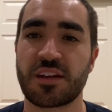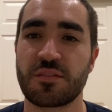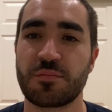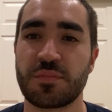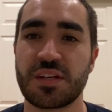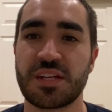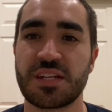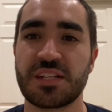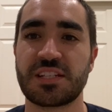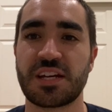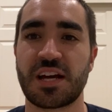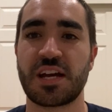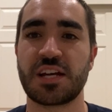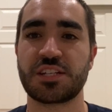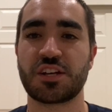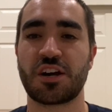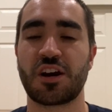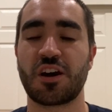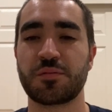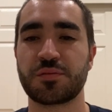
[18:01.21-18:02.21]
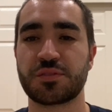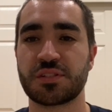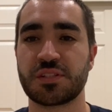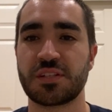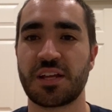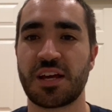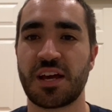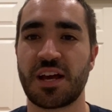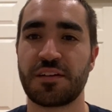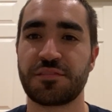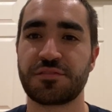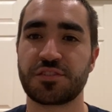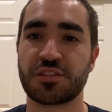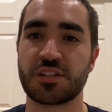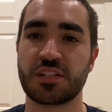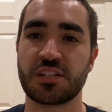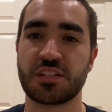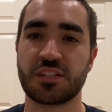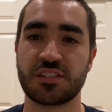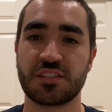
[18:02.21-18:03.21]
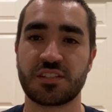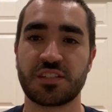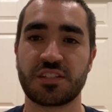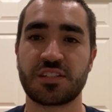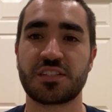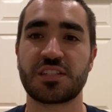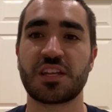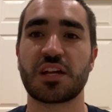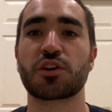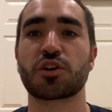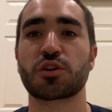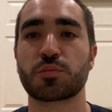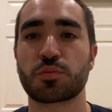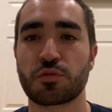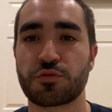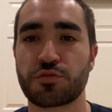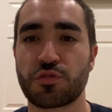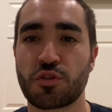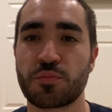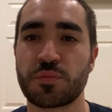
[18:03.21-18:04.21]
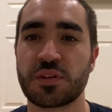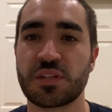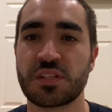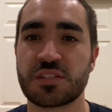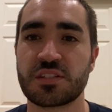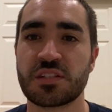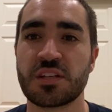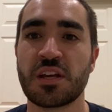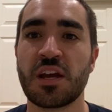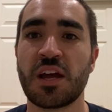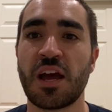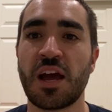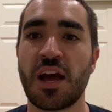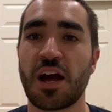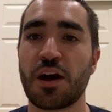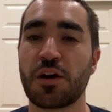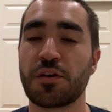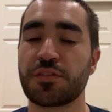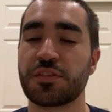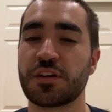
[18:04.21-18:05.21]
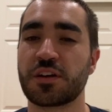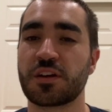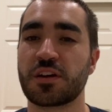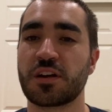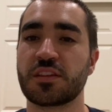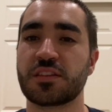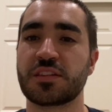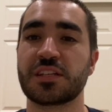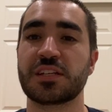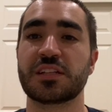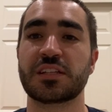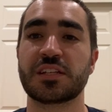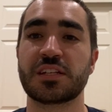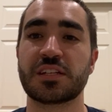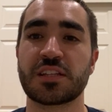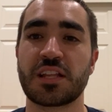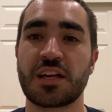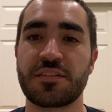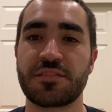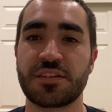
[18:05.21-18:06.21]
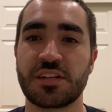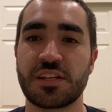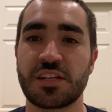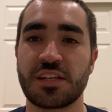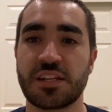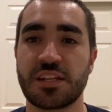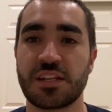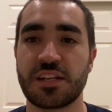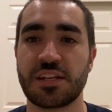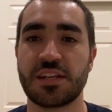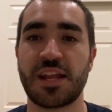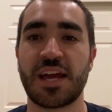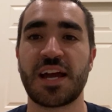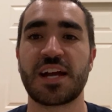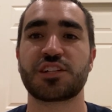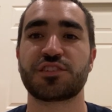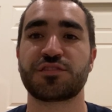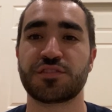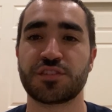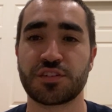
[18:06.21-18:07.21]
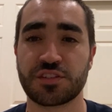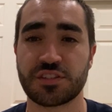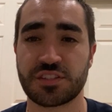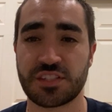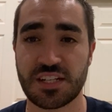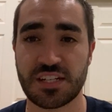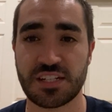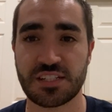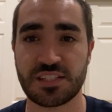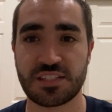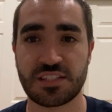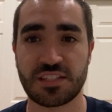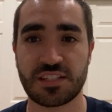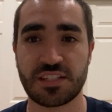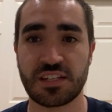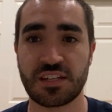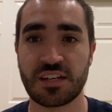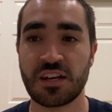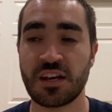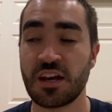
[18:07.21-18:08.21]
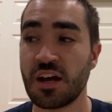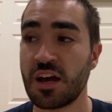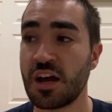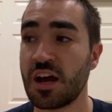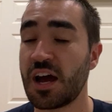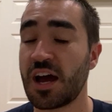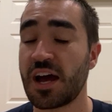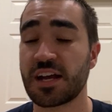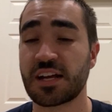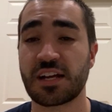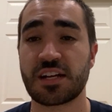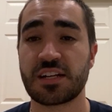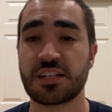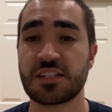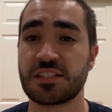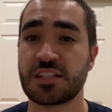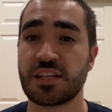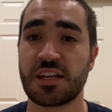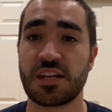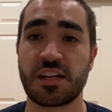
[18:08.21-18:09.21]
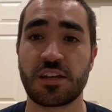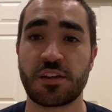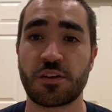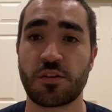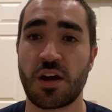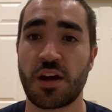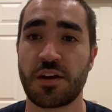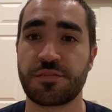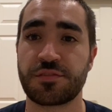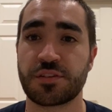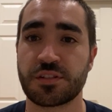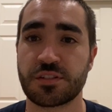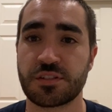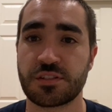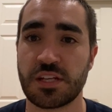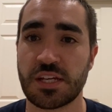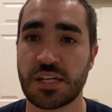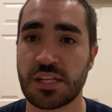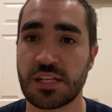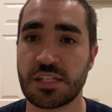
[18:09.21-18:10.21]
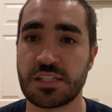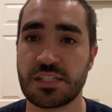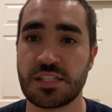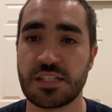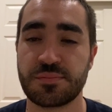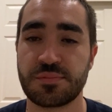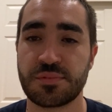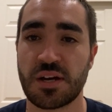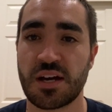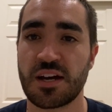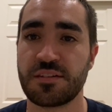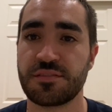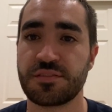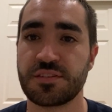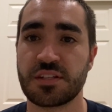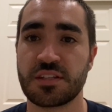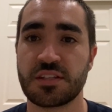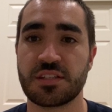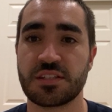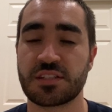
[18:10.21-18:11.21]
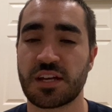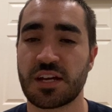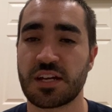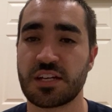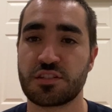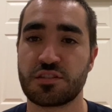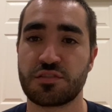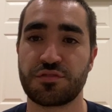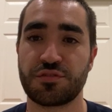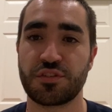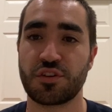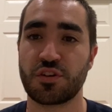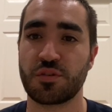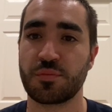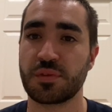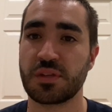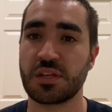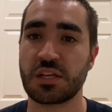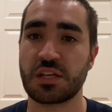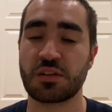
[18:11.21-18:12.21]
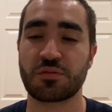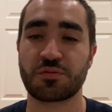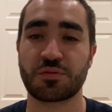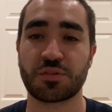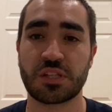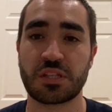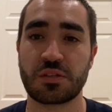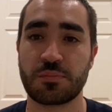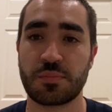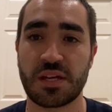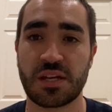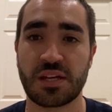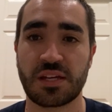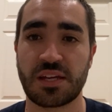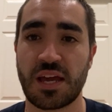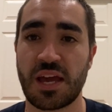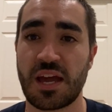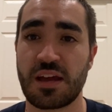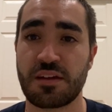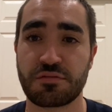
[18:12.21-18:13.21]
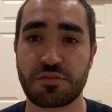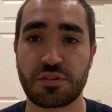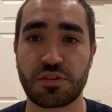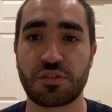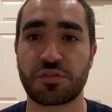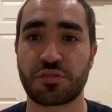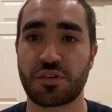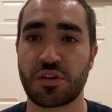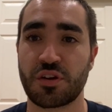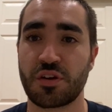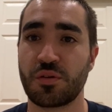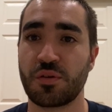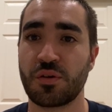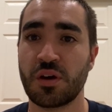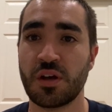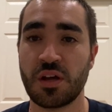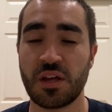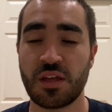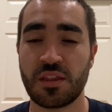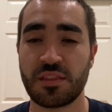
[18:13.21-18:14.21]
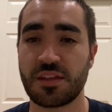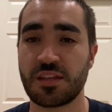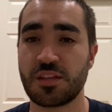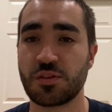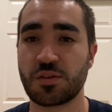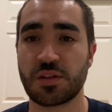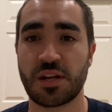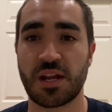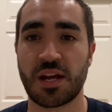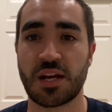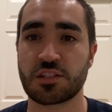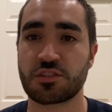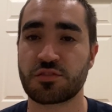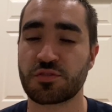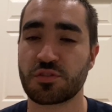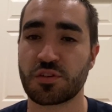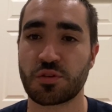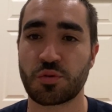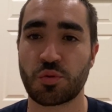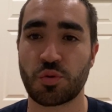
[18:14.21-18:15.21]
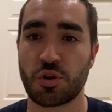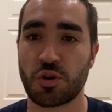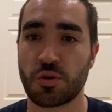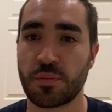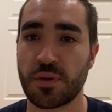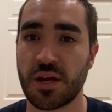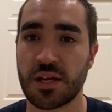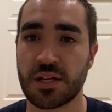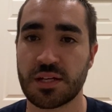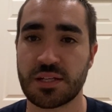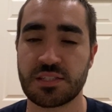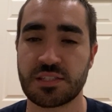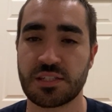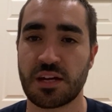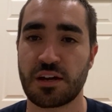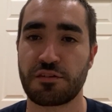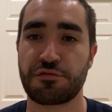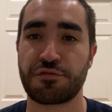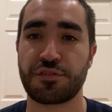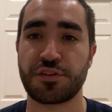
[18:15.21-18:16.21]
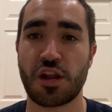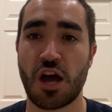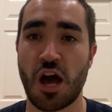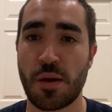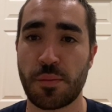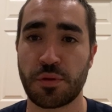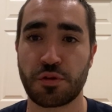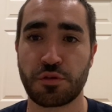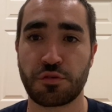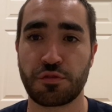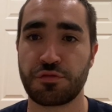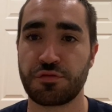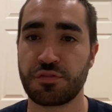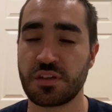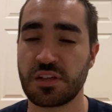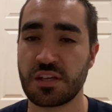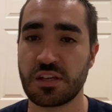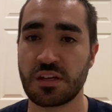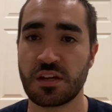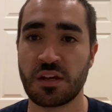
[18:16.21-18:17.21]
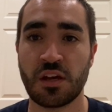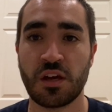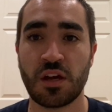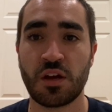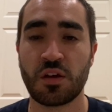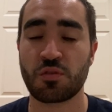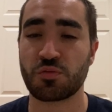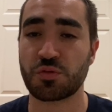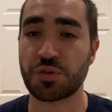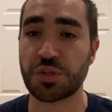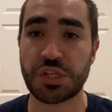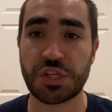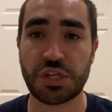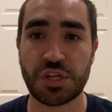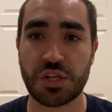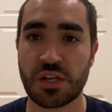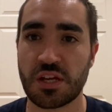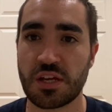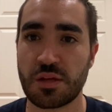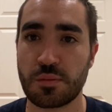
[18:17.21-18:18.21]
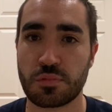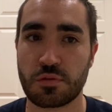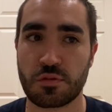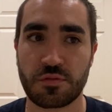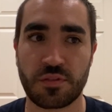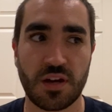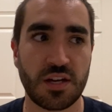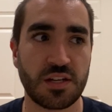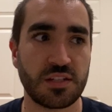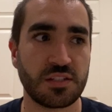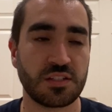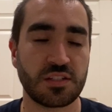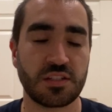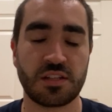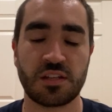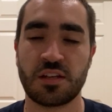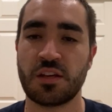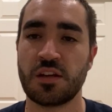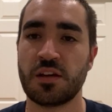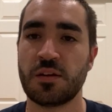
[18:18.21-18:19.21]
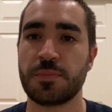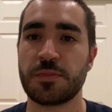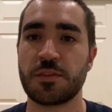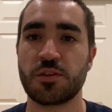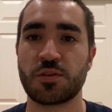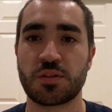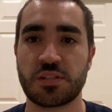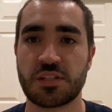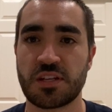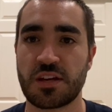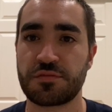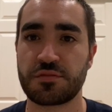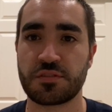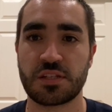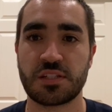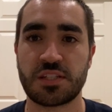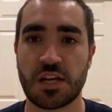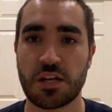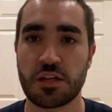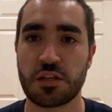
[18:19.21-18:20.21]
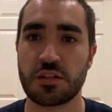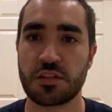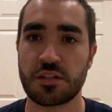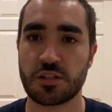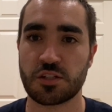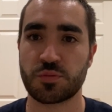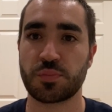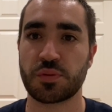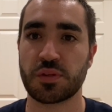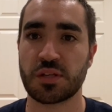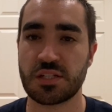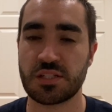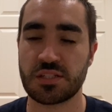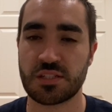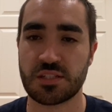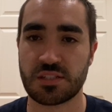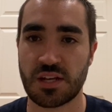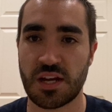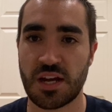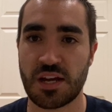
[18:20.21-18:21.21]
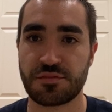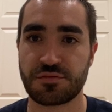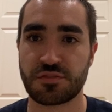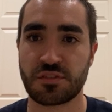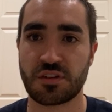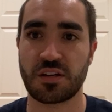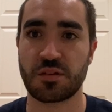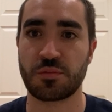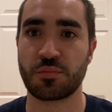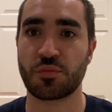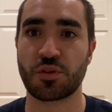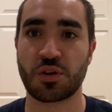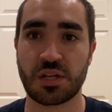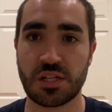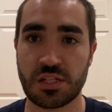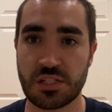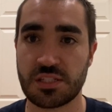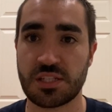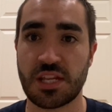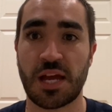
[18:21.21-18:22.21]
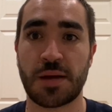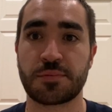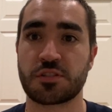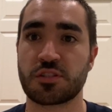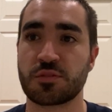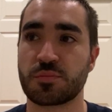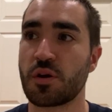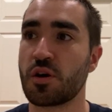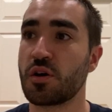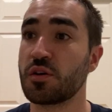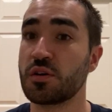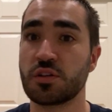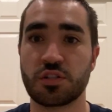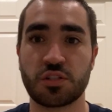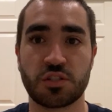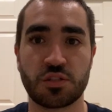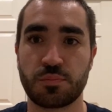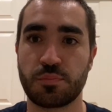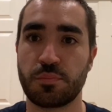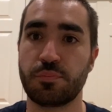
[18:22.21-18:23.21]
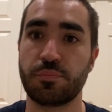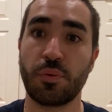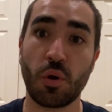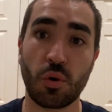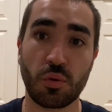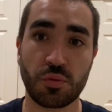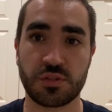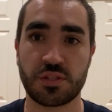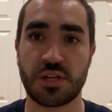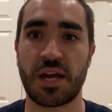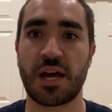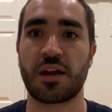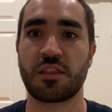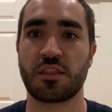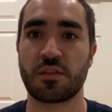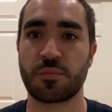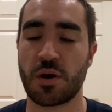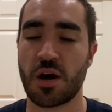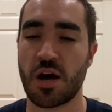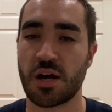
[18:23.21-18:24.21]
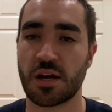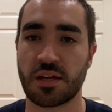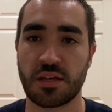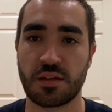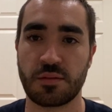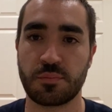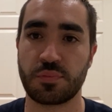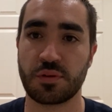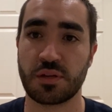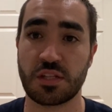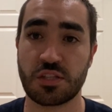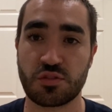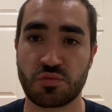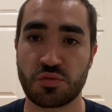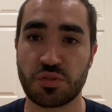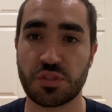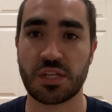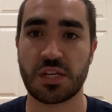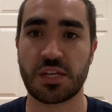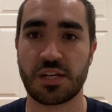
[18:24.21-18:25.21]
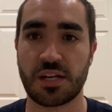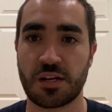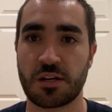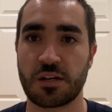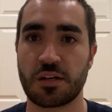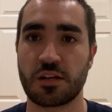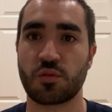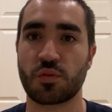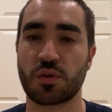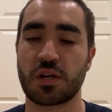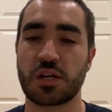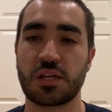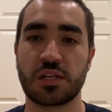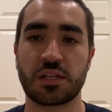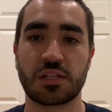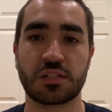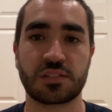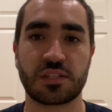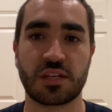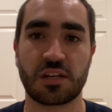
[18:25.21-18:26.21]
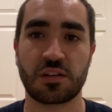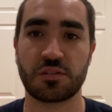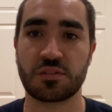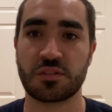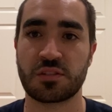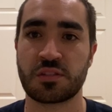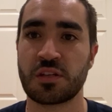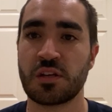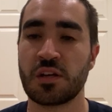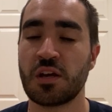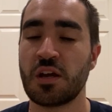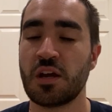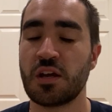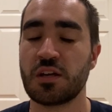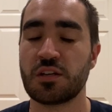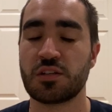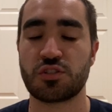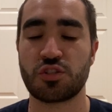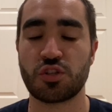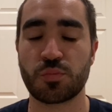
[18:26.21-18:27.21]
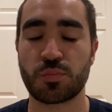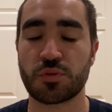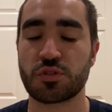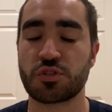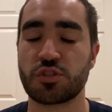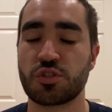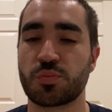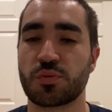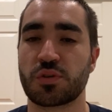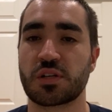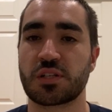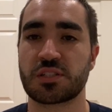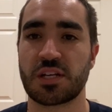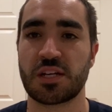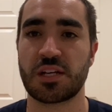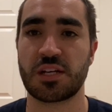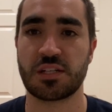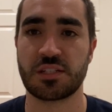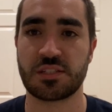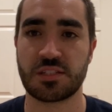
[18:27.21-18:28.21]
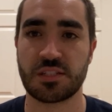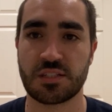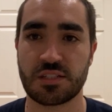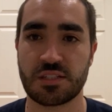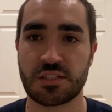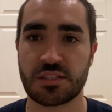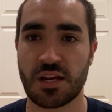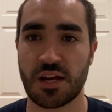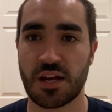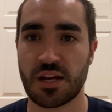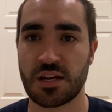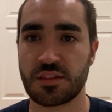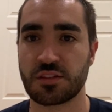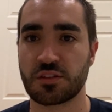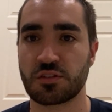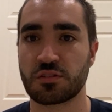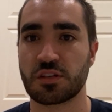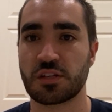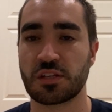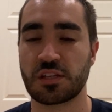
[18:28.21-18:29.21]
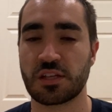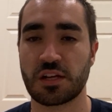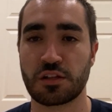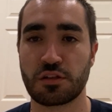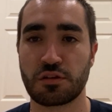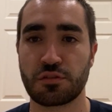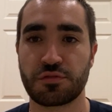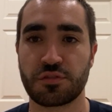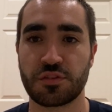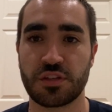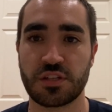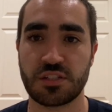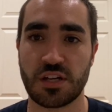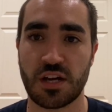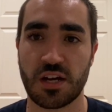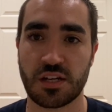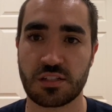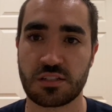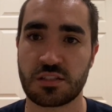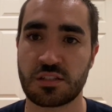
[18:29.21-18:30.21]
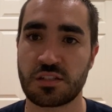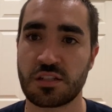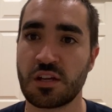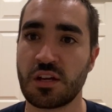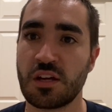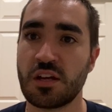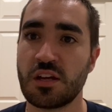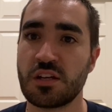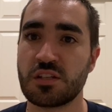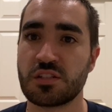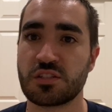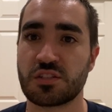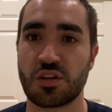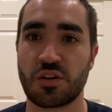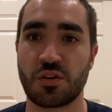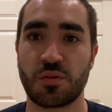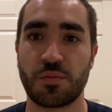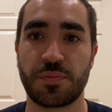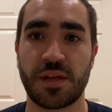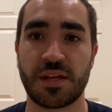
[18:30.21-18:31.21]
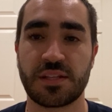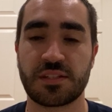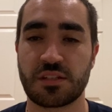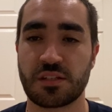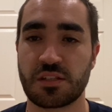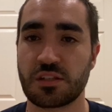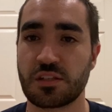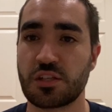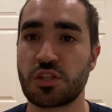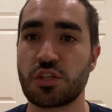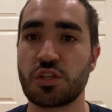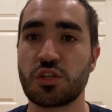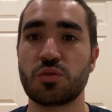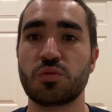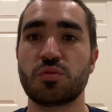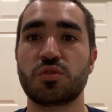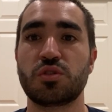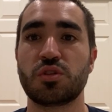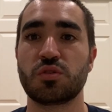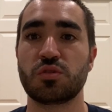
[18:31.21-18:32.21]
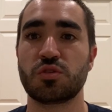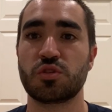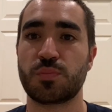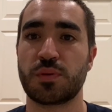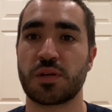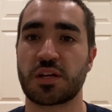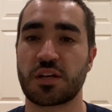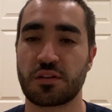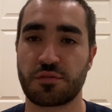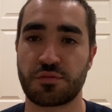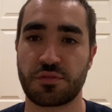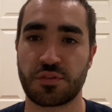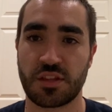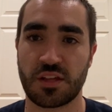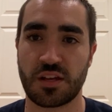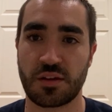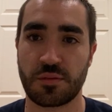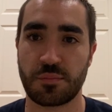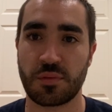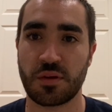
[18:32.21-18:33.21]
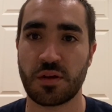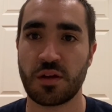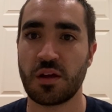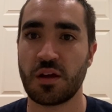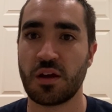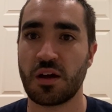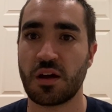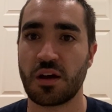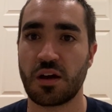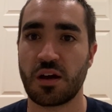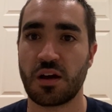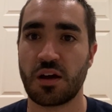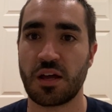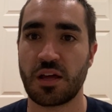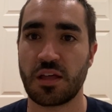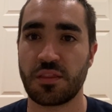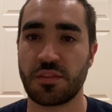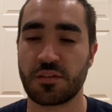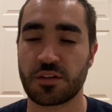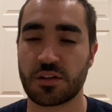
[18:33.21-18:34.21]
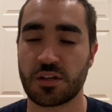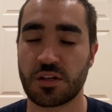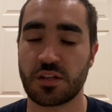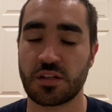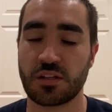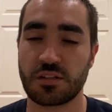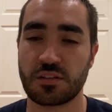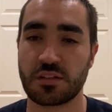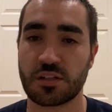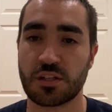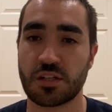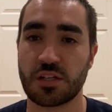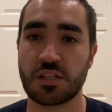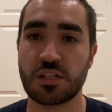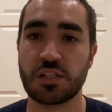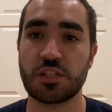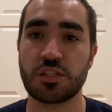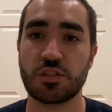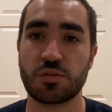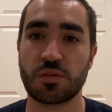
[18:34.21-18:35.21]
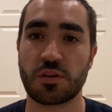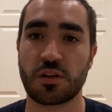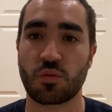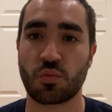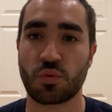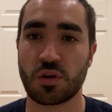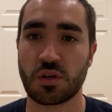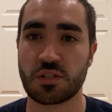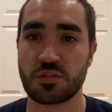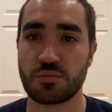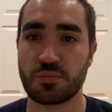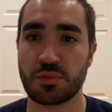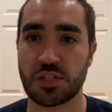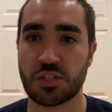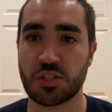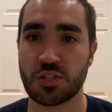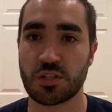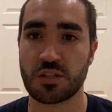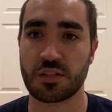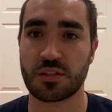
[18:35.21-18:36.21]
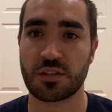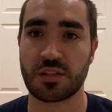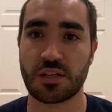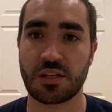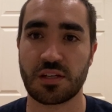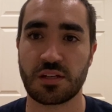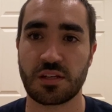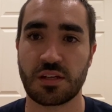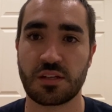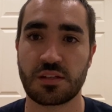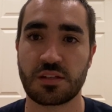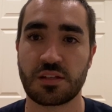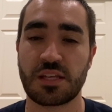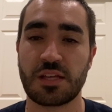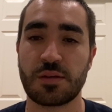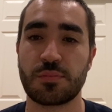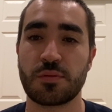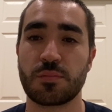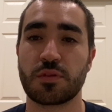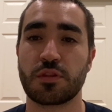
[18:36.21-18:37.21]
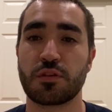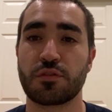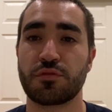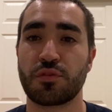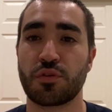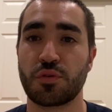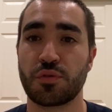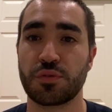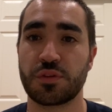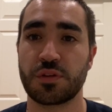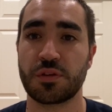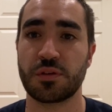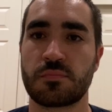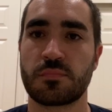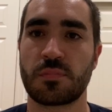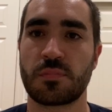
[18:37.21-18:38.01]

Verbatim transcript: commit Ty Thompson after his stellar performance out there at the Elite 11 in Nashville, Tennessee. I gotta say, you know, after taking a deep dive into this guy's film, he can really make every throw that you can ask for a quarterback. He's got phenomenal feet, really good at improvising. You can definitely tell that there's plays designed for him where he snaps the ball and just bolts out of the pocket, but it's really an area where he excels. Super, super excited to see this guy in the green and yellow for the Ducks. So that's a huge, huge pickup for them. Uh, and they're gonna, they're gonna need to do their work to make sure that they keep him in the fold.